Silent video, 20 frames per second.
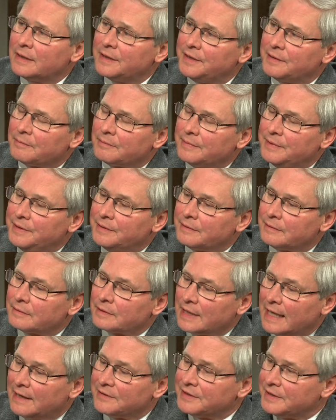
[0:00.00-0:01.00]
You're, you're
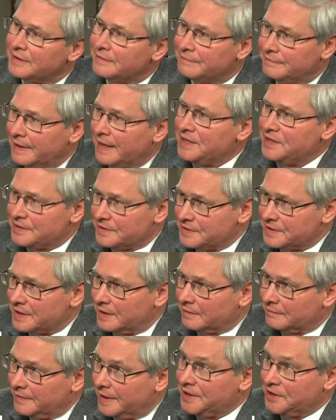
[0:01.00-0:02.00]
allowed to defend
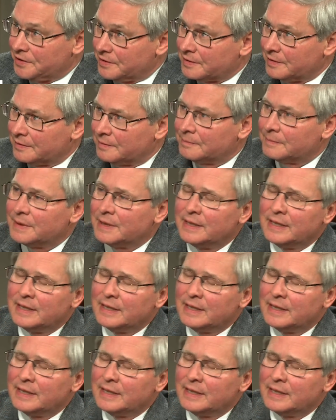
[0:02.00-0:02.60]
yourself and your home,